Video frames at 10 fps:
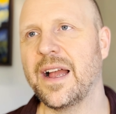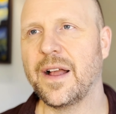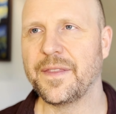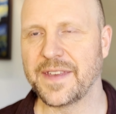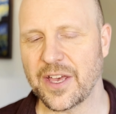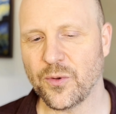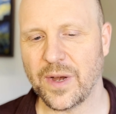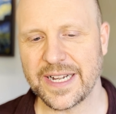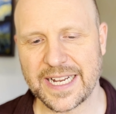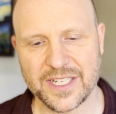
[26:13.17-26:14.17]
The other
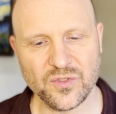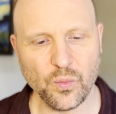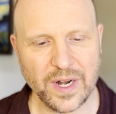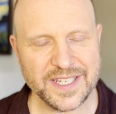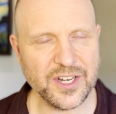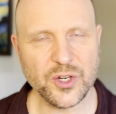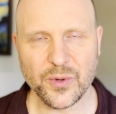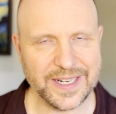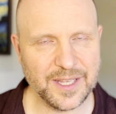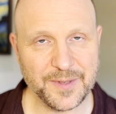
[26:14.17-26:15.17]
one is, what is a new
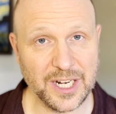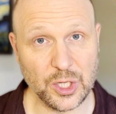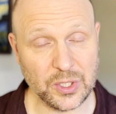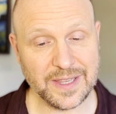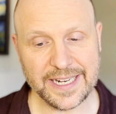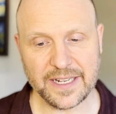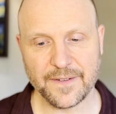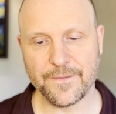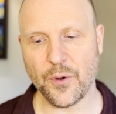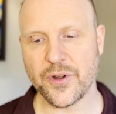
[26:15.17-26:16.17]
curriculum going to look like
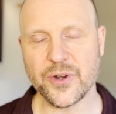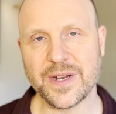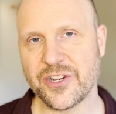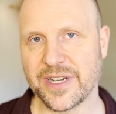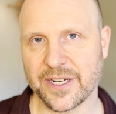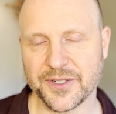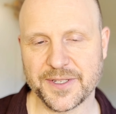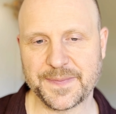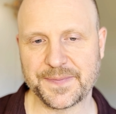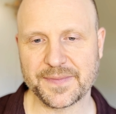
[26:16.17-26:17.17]
for new engineers?
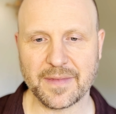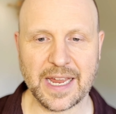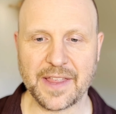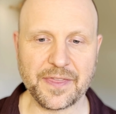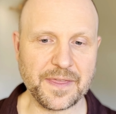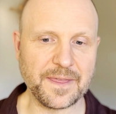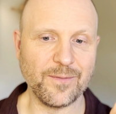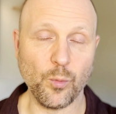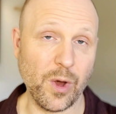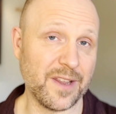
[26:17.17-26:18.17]
And
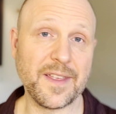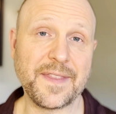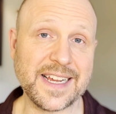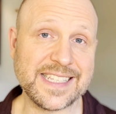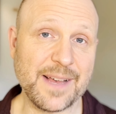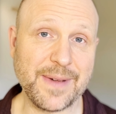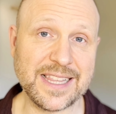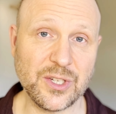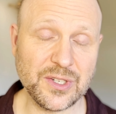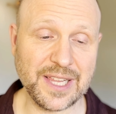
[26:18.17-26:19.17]
one of the things that might
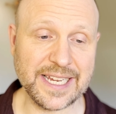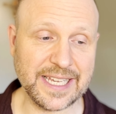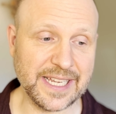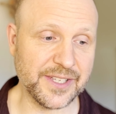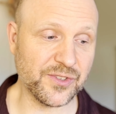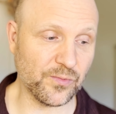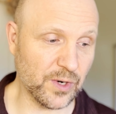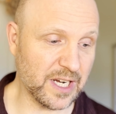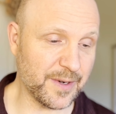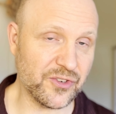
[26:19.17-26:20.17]
look like is we're going
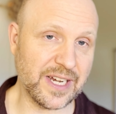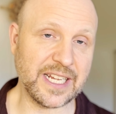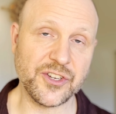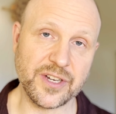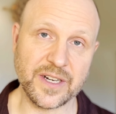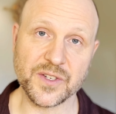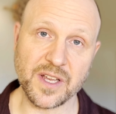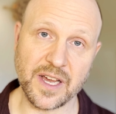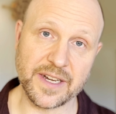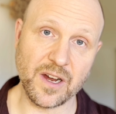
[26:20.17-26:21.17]
to be training engineers
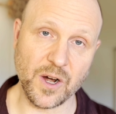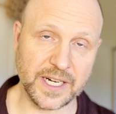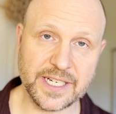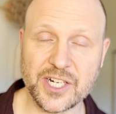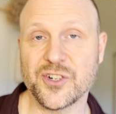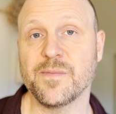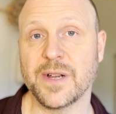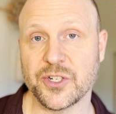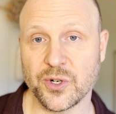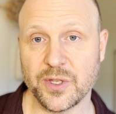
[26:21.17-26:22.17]
on architecture
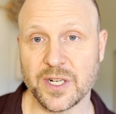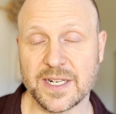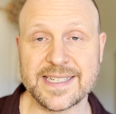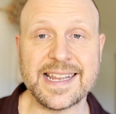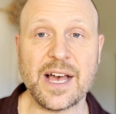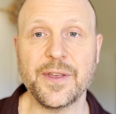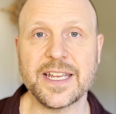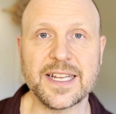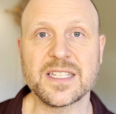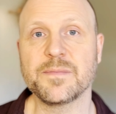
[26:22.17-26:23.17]
much earlier because now they can
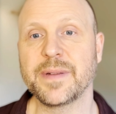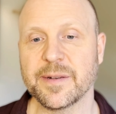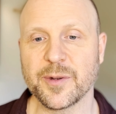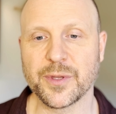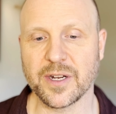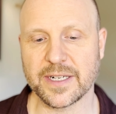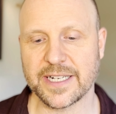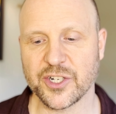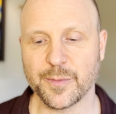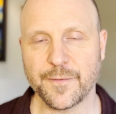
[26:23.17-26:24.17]
experiment with
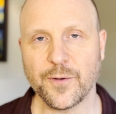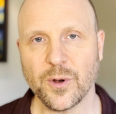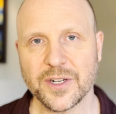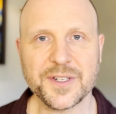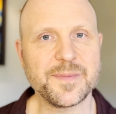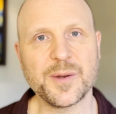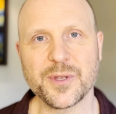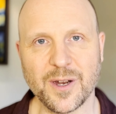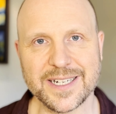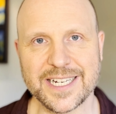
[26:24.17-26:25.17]
architecture. Before, to experiment with
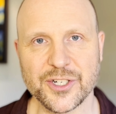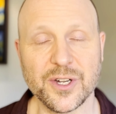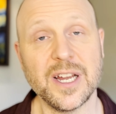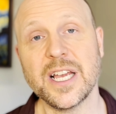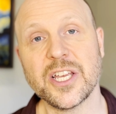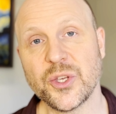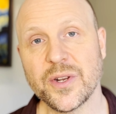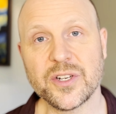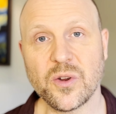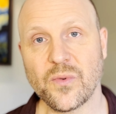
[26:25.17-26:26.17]
architecture, you had
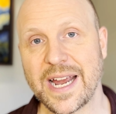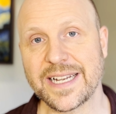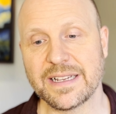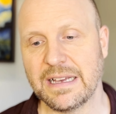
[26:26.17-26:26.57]
to go write